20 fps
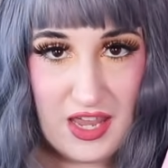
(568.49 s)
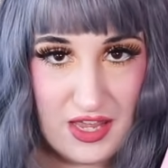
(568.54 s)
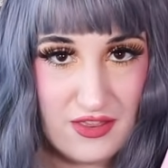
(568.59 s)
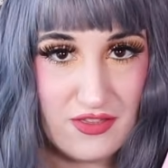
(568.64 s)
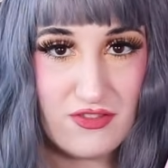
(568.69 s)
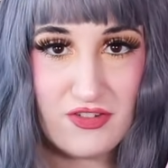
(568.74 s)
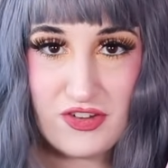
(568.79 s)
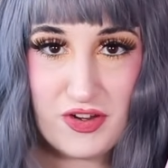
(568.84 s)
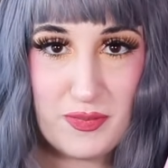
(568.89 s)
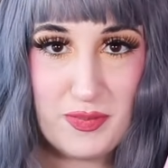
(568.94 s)

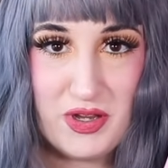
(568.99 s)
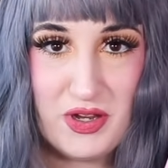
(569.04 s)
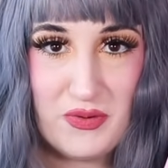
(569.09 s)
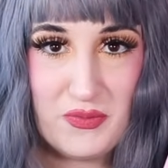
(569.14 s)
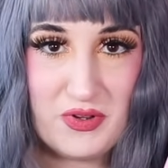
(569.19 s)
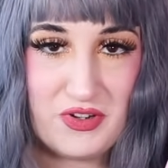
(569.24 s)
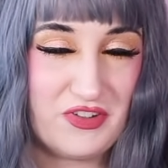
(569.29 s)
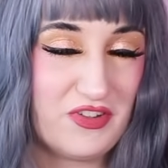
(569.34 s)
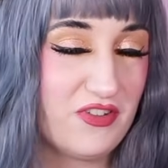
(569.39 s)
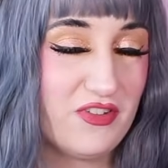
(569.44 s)
in
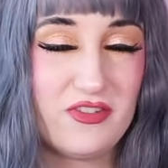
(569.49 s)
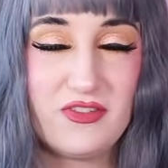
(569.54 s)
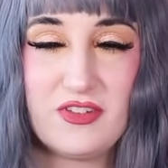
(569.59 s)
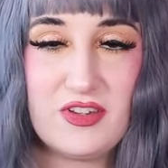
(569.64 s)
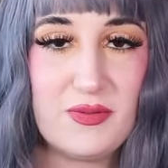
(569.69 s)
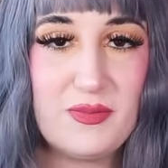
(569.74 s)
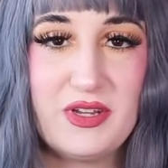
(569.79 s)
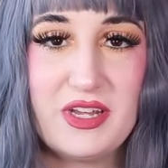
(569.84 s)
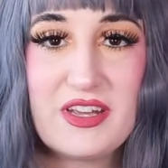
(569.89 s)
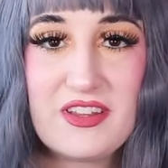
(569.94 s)
shipping, which is
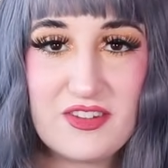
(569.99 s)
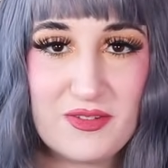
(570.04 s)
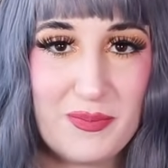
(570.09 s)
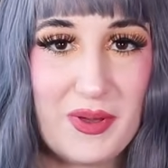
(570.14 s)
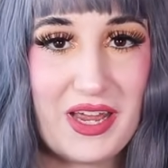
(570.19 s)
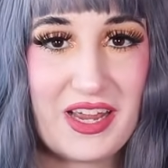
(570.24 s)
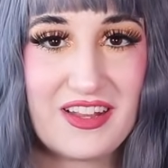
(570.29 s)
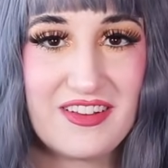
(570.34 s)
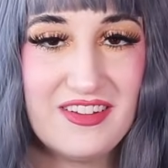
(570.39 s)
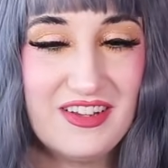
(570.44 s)
to be
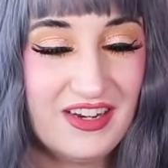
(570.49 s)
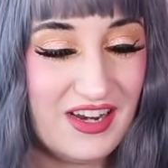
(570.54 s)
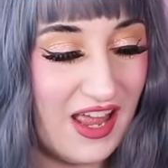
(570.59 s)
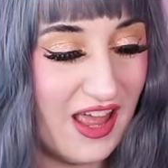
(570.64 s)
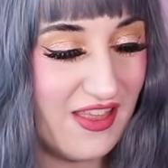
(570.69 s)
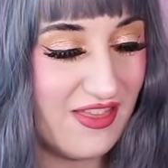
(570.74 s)
expected,